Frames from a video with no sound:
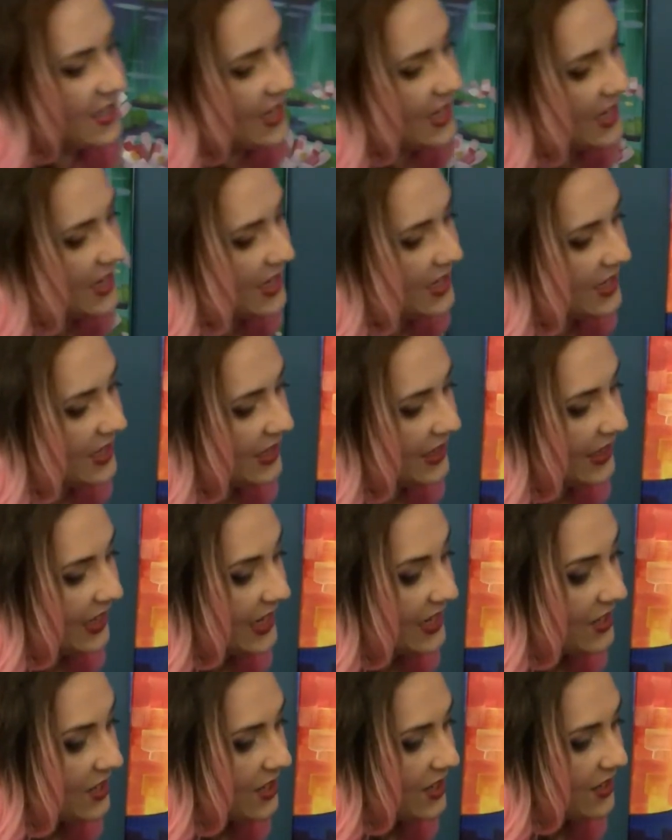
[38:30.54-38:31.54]
in
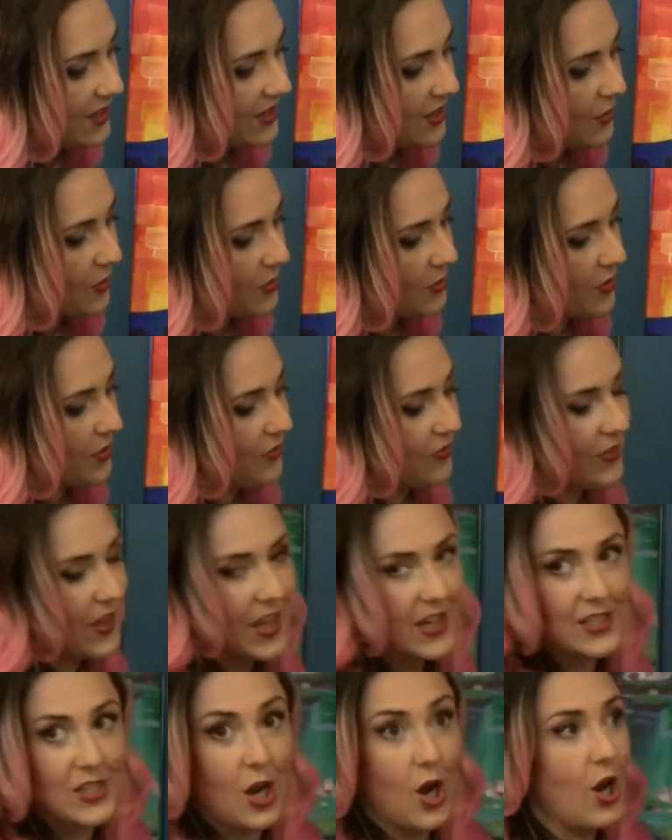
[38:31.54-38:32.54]
later that will
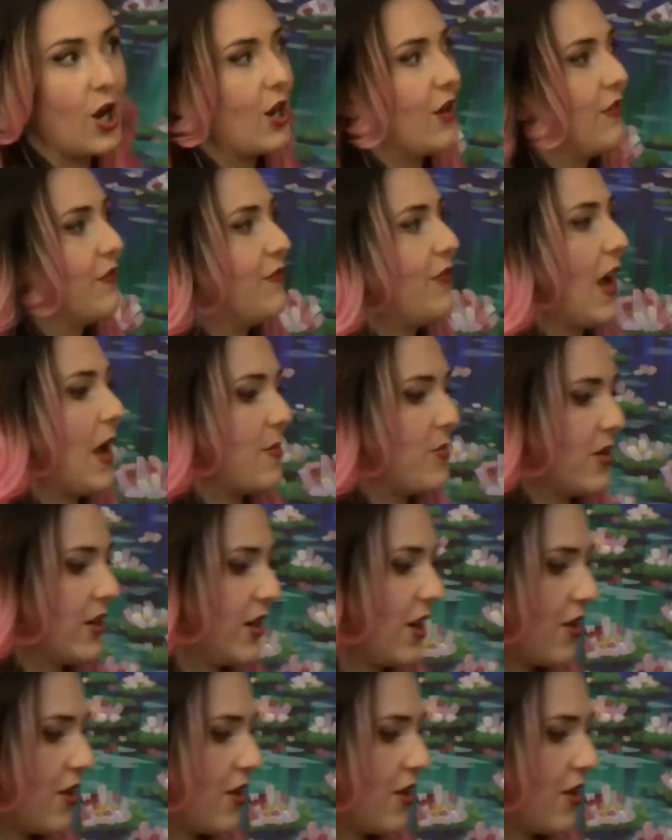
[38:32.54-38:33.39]
reflect our vibrant